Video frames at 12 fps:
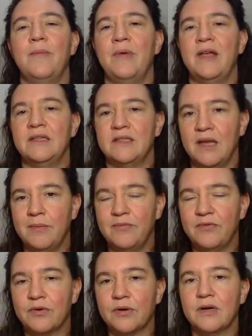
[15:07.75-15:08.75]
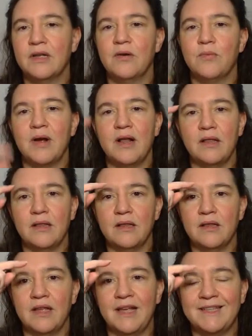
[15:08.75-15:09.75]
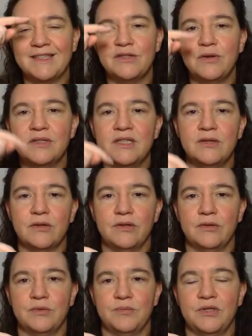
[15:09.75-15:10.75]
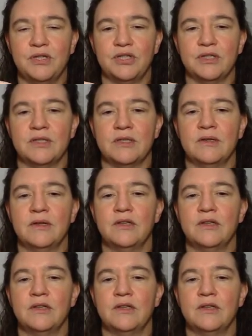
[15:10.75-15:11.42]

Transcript: except for, well, it's not zero on those positions.